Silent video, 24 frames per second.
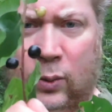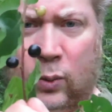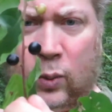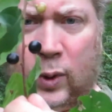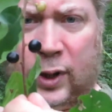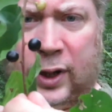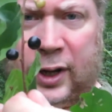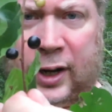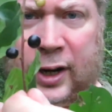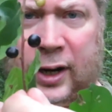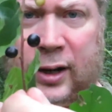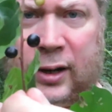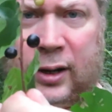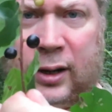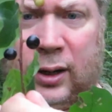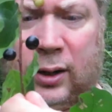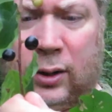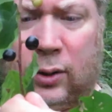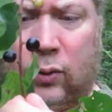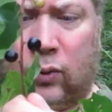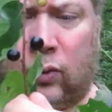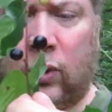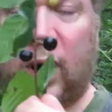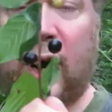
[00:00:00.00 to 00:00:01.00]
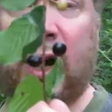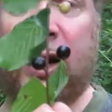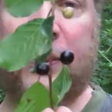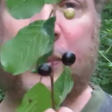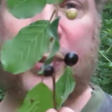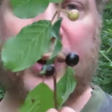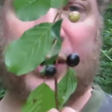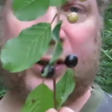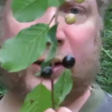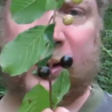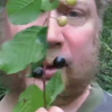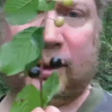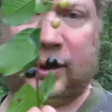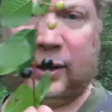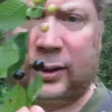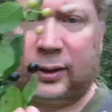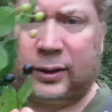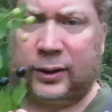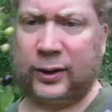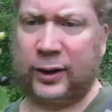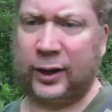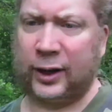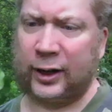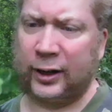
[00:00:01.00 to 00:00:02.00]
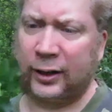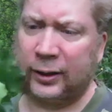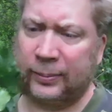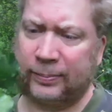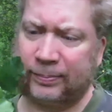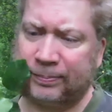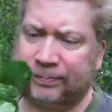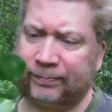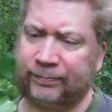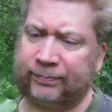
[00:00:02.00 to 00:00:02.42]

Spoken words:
when they're ripe, they're